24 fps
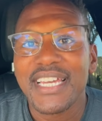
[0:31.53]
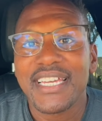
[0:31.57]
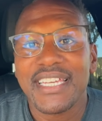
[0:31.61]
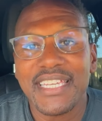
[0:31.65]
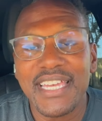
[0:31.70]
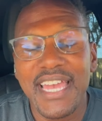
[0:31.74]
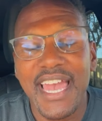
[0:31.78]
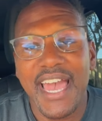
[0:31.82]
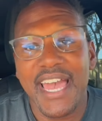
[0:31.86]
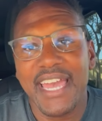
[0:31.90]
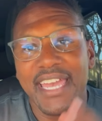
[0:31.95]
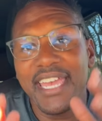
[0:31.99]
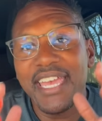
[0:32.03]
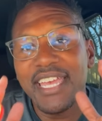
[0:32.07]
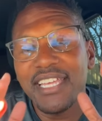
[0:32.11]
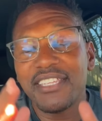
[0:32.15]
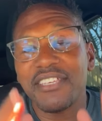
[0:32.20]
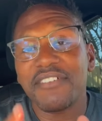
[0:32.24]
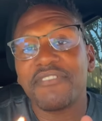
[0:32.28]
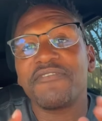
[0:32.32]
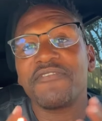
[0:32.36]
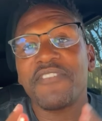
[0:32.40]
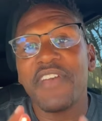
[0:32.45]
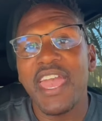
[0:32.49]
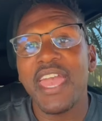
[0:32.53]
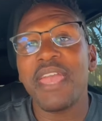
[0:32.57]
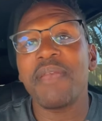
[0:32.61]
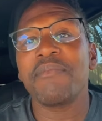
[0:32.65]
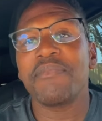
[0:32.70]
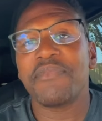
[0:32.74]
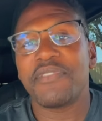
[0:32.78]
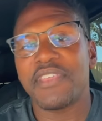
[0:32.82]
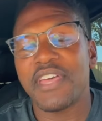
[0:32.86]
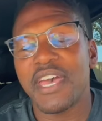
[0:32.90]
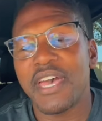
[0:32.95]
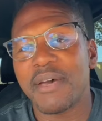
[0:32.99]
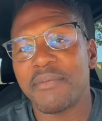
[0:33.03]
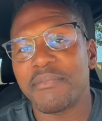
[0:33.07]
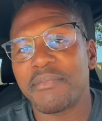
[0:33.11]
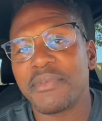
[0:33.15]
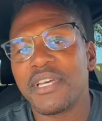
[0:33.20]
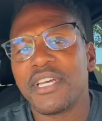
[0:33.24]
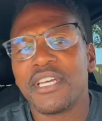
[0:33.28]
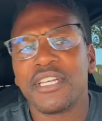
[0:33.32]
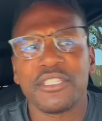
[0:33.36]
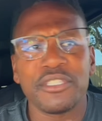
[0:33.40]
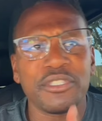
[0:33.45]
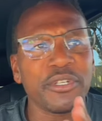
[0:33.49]
Yeah, he defamed them
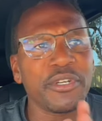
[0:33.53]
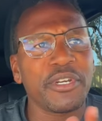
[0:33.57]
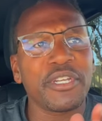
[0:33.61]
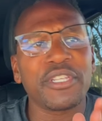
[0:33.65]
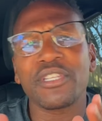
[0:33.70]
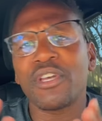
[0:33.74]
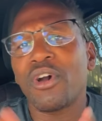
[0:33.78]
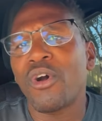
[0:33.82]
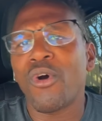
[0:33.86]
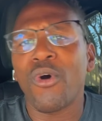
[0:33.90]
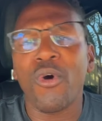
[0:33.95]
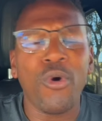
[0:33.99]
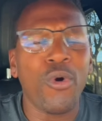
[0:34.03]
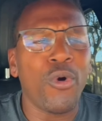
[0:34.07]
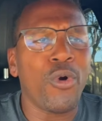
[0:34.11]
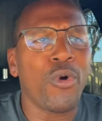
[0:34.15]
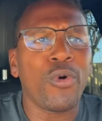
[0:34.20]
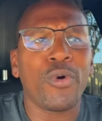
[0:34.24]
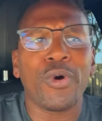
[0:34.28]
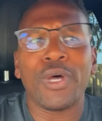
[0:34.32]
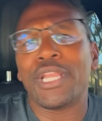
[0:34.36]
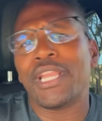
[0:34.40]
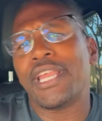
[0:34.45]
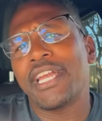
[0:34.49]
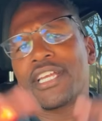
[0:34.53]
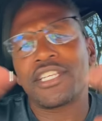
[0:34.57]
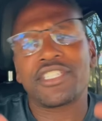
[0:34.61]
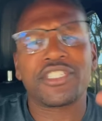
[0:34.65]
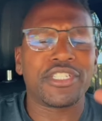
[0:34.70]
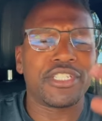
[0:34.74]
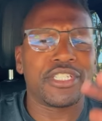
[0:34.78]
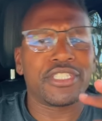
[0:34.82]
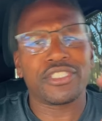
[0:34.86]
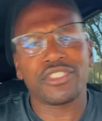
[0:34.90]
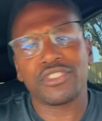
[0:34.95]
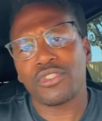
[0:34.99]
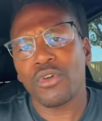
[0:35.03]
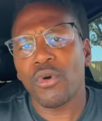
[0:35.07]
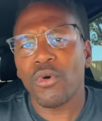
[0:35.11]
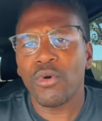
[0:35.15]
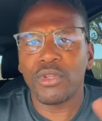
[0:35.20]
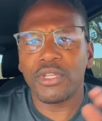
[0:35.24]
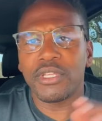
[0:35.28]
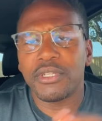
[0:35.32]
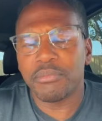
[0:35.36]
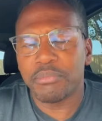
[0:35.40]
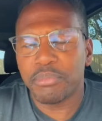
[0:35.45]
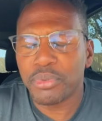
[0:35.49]
during the whole election is
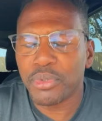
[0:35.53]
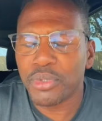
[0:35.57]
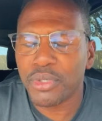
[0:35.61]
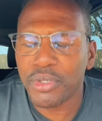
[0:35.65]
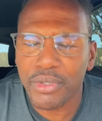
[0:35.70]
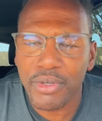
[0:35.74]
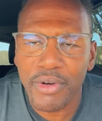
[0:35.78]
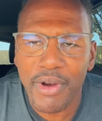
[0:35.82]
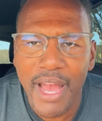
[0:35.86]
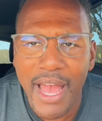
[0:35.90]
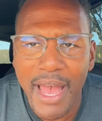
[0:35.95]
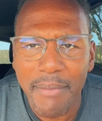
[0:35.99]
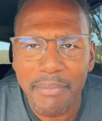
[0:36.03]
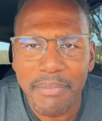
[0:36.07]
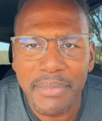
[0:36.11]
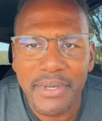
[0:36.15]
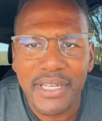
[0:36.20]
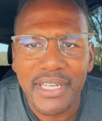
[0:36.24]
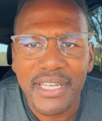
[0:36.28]
stolen bullcrap.